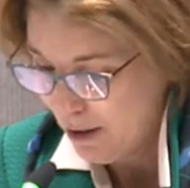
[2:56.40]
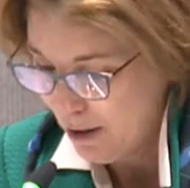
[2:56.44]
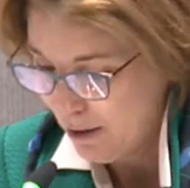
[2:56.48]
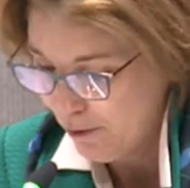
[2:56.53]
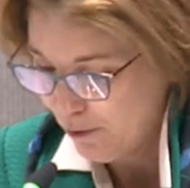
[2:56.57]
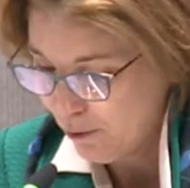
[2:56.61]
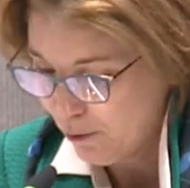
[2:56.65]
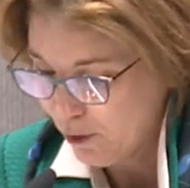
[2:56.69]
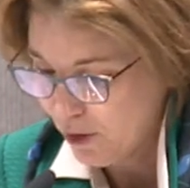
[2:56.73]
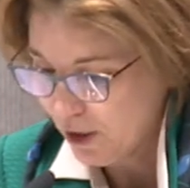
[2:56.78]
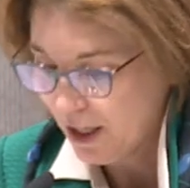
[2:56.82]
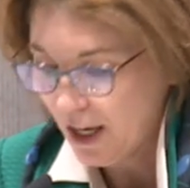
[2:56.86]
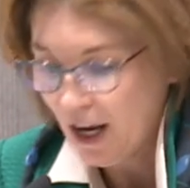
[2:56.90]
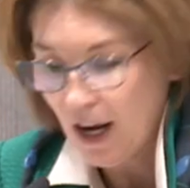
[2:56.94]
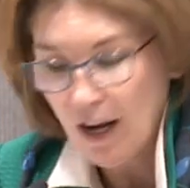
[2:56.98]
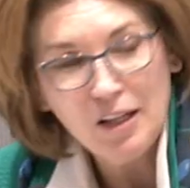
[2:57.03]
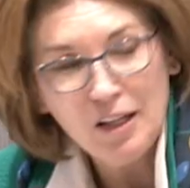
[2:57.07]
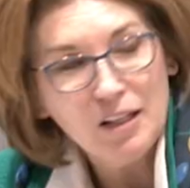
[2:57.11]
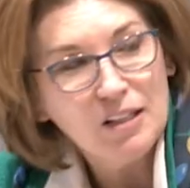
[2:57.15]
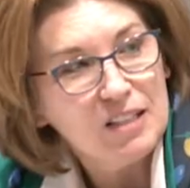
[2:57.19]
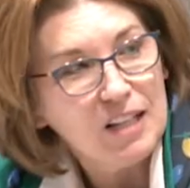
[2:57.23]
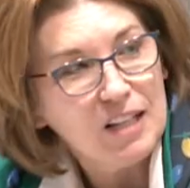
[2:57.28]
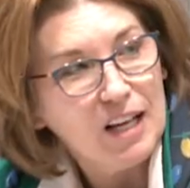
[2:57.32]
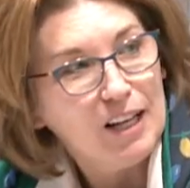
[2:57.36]
For the
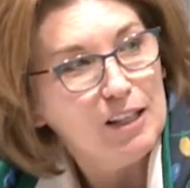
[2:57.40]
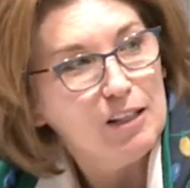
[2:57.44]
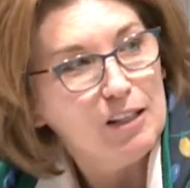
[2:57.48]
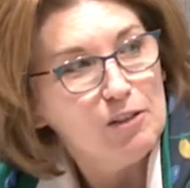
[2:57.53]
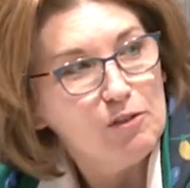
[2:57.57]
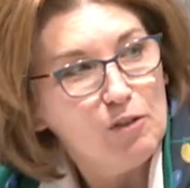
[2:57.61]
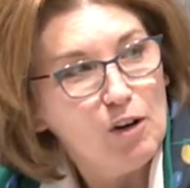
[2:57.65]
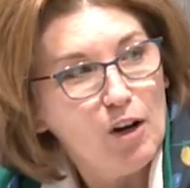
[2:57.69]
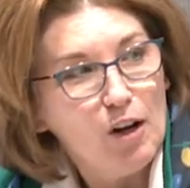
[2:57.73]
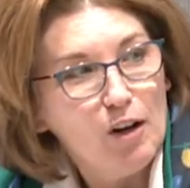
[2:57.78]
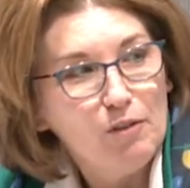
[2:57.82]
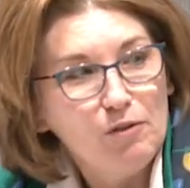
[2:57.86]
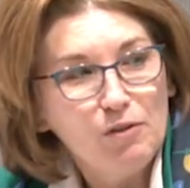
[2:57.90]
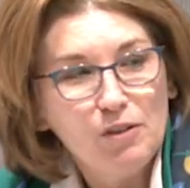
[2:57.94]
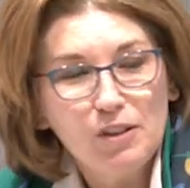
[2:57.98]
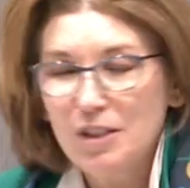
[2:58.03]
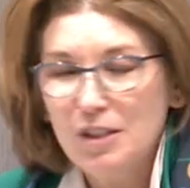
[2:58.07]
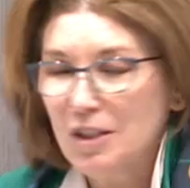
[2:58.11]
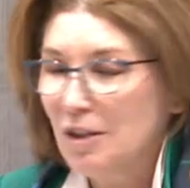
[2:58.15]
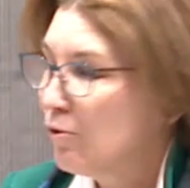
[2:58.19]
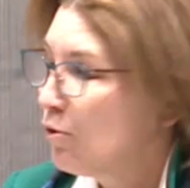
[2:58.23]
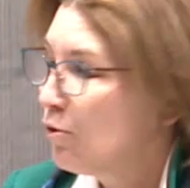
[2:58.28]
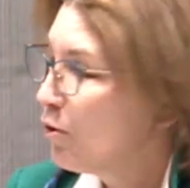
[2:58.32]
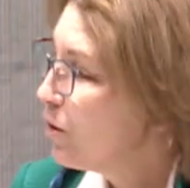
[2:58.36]
County Executive
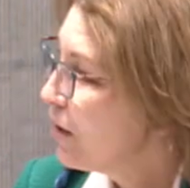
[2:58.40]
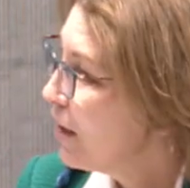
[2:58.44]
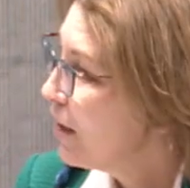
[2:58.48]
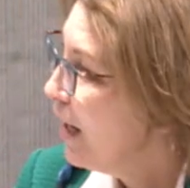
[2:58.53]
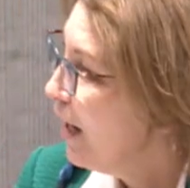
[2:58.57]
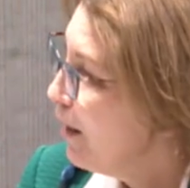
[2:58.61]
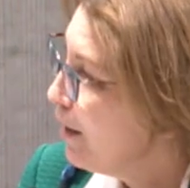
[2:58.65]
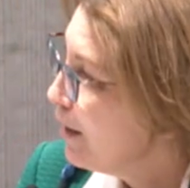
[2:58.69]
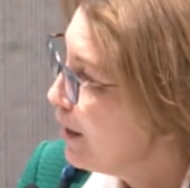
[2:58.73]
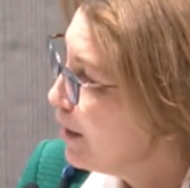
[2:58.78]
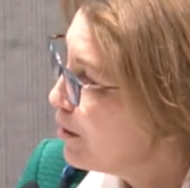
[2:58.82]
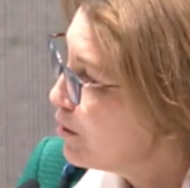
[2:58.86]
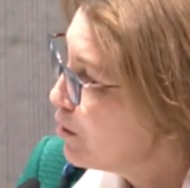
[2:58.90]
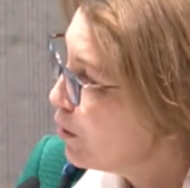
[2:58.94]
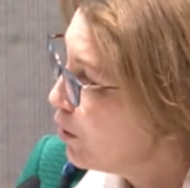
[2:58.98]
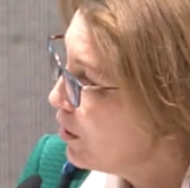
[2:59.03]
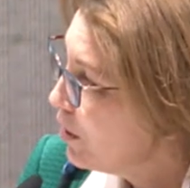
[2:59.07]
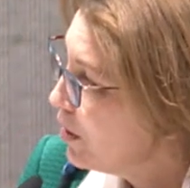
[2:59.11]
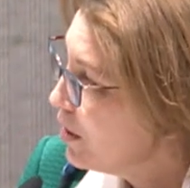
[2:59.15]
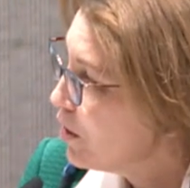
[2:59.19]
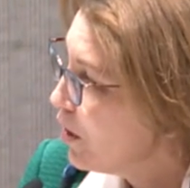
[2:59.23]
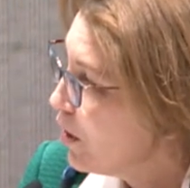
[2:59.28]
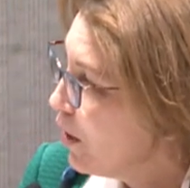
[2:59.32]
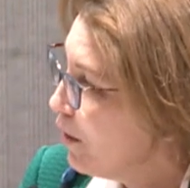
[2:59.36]
Office and for the County
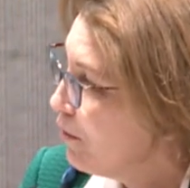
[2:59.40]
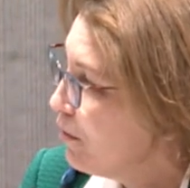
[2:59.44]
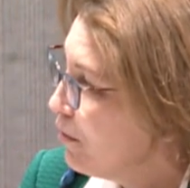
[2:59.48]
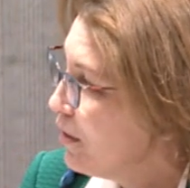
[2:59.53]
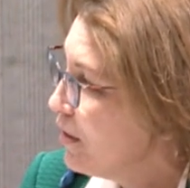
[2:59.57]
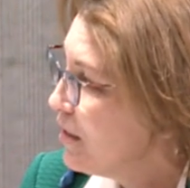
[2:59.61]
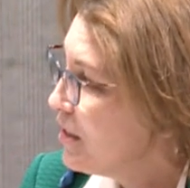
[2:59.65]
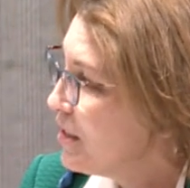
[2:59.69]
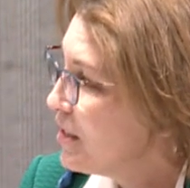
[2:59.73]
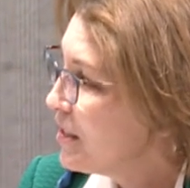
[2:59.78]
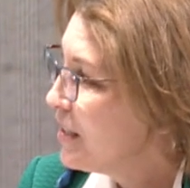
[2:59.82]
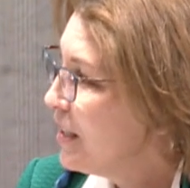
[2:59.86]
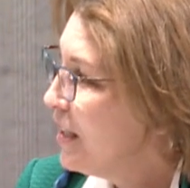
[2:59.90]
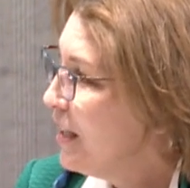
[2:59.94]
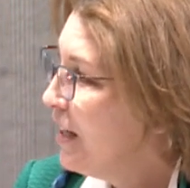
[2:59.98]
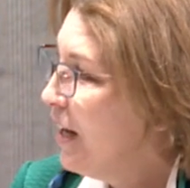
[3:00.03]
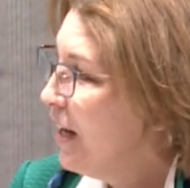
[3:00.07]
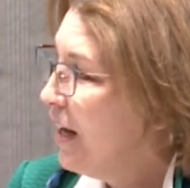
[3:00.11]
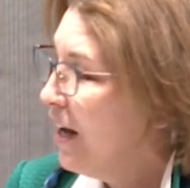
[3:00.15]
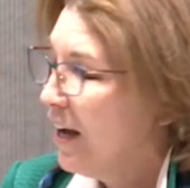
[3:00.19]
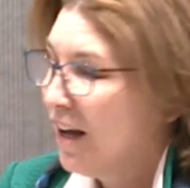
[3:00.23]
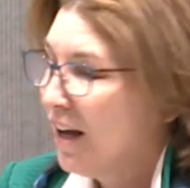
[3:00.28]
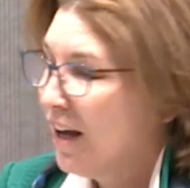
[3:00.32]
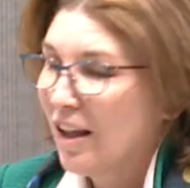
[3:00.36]
Attorney's Office,
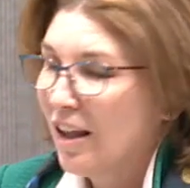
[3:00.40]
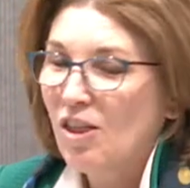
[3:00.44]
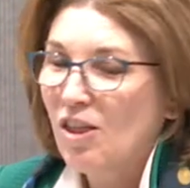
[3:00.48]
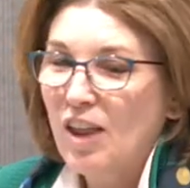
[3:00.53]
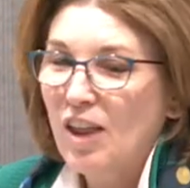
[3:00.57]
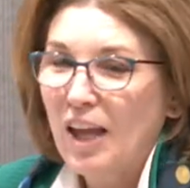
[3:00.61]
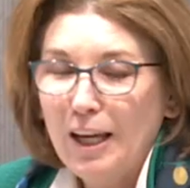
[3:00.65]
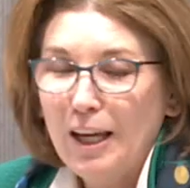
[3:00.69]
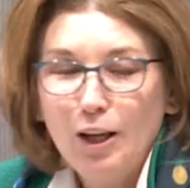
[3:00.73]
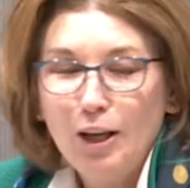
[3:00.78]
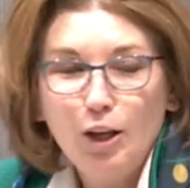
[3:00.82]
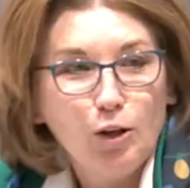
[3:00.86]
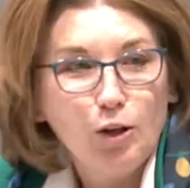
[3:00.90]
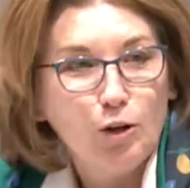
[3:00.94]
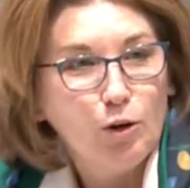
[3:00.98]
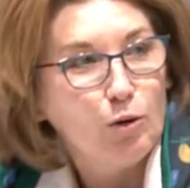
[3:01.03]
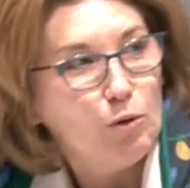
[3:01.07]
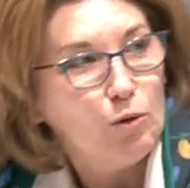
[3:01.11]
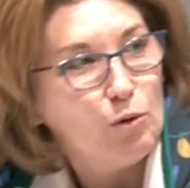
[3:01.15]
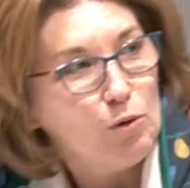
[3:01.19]
thank you.